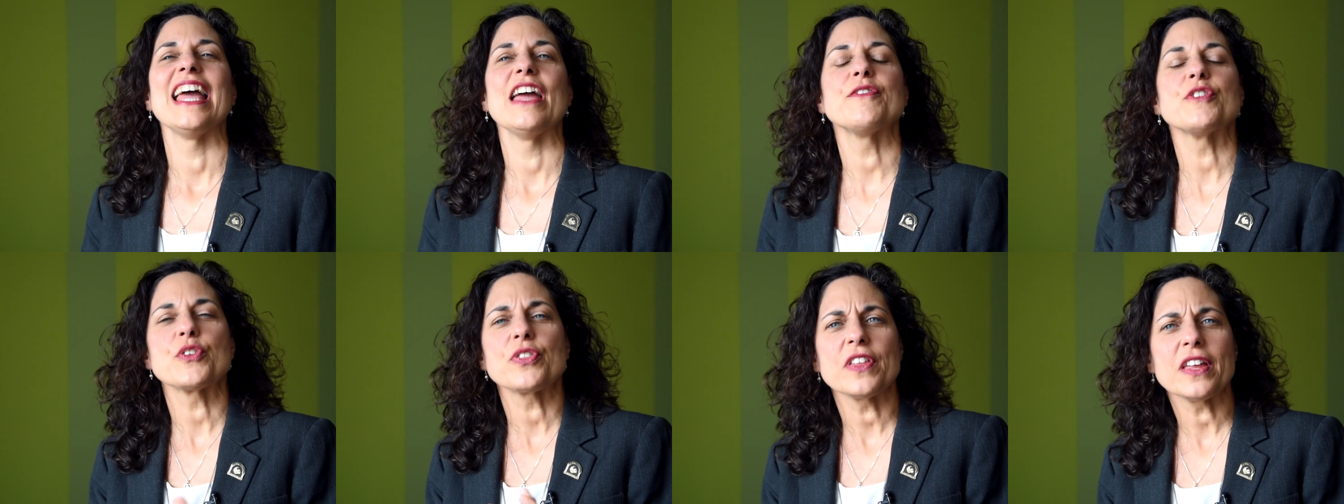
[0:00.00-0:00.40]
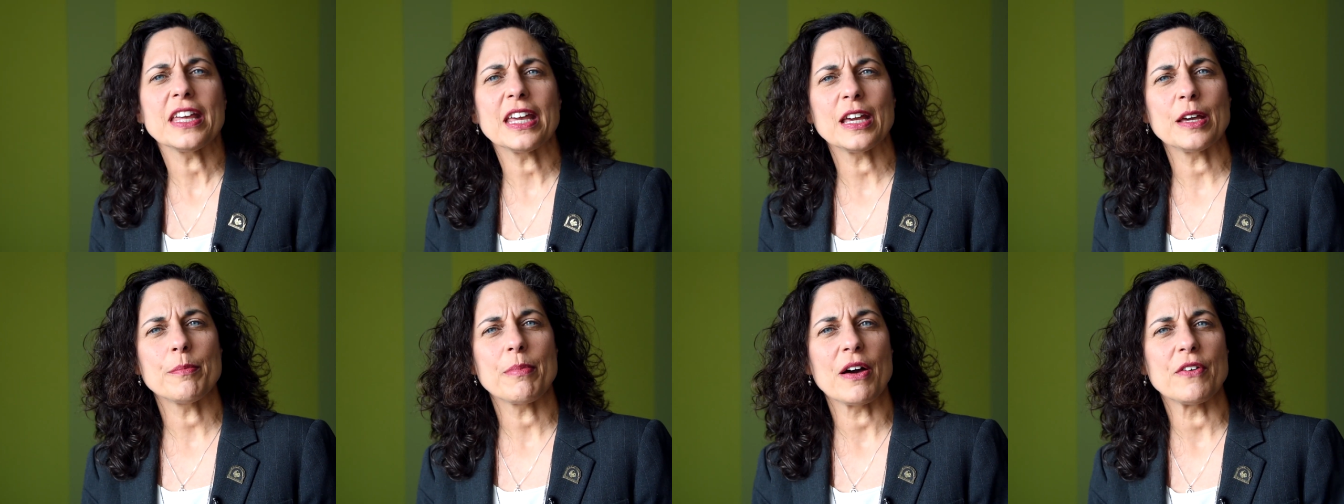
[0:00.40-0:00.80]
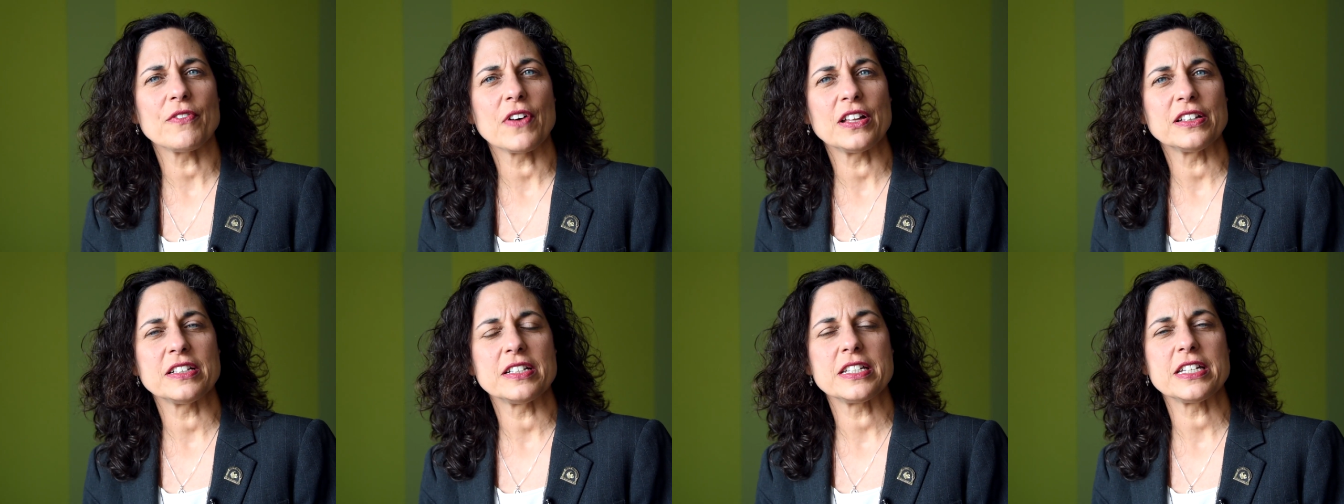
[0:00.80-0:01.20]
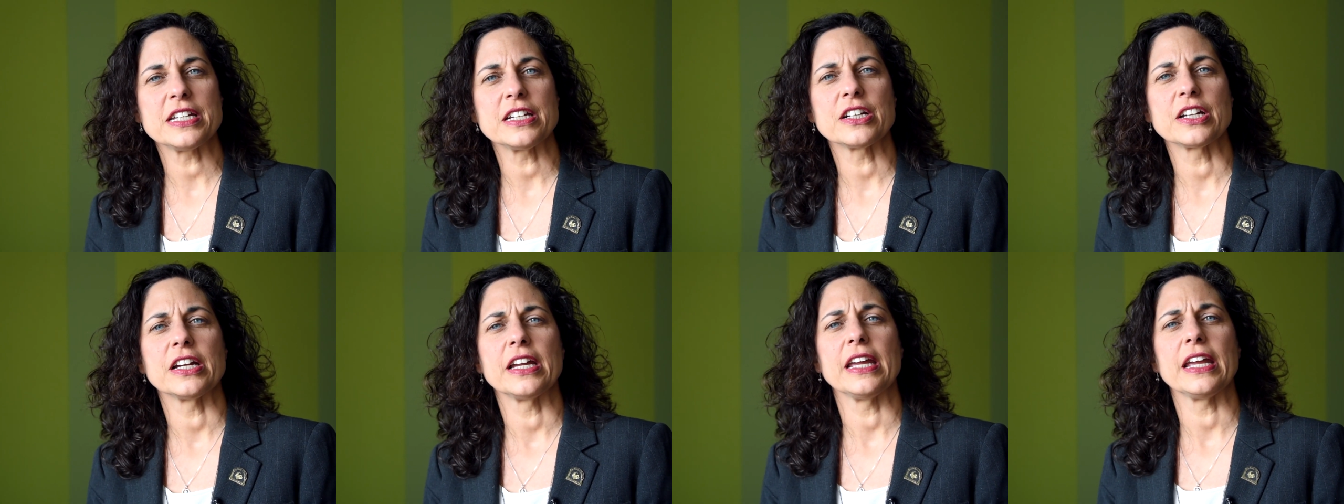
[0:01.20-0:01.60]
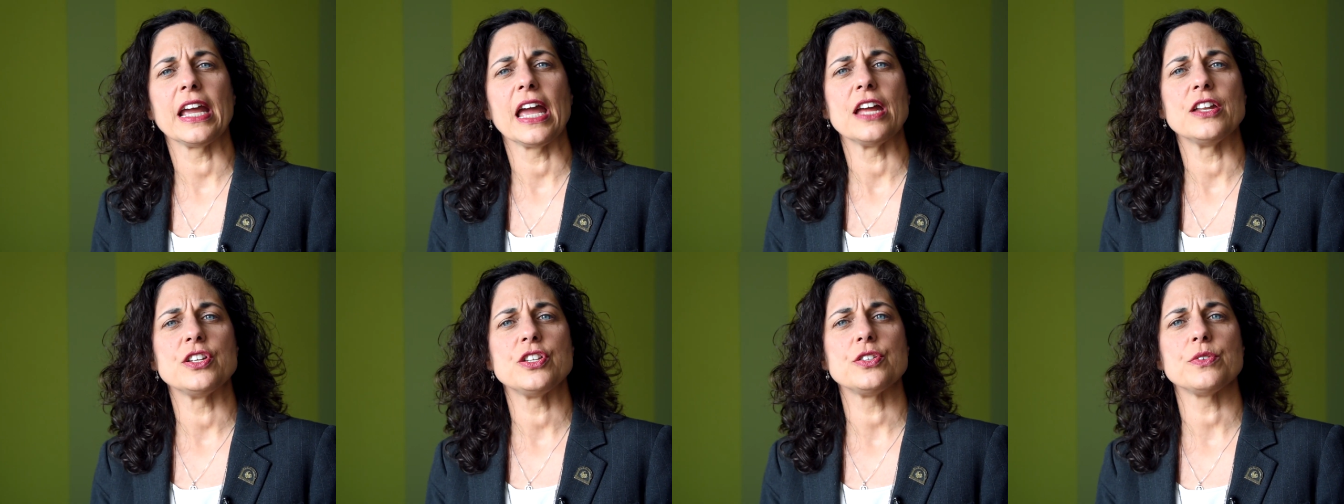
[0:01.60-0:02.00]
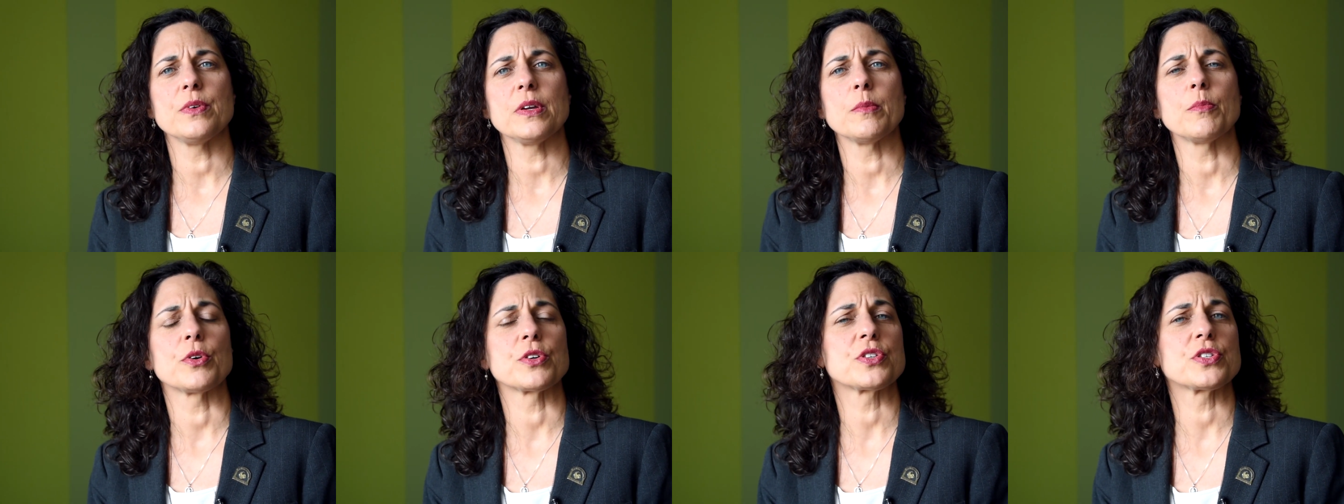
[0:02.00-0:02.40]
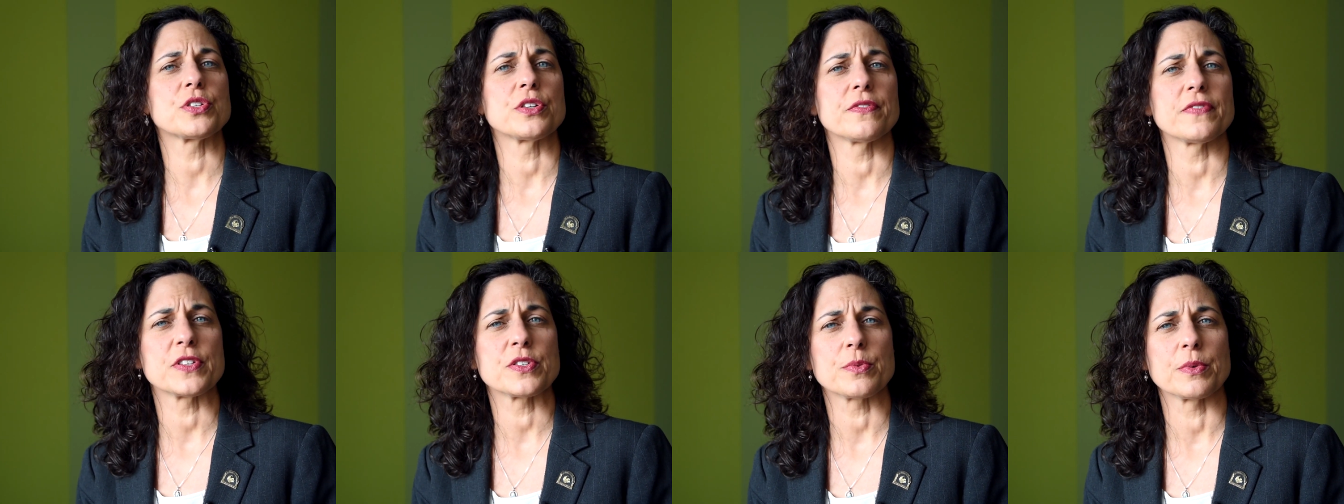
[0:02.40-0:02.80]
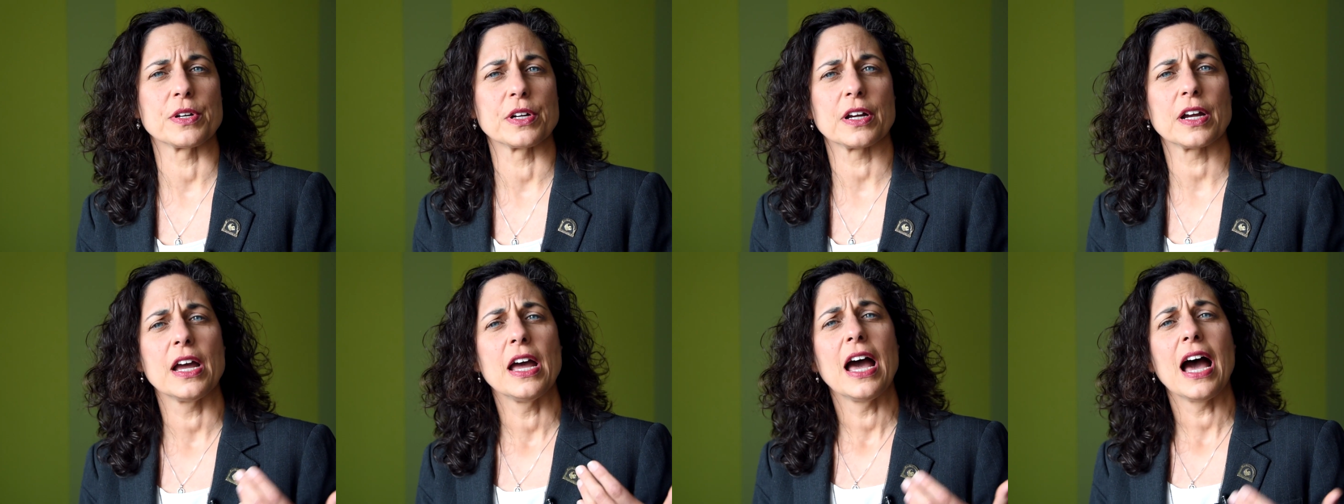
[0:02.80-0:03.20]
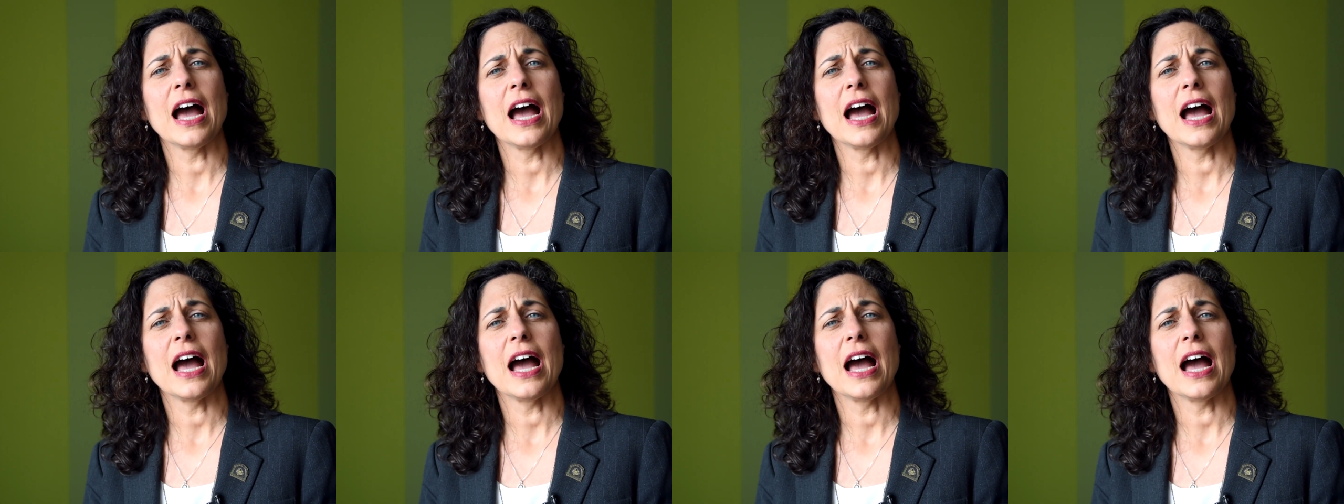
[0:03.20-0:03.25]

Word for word: If you're thinking about volunteering and doing more service work,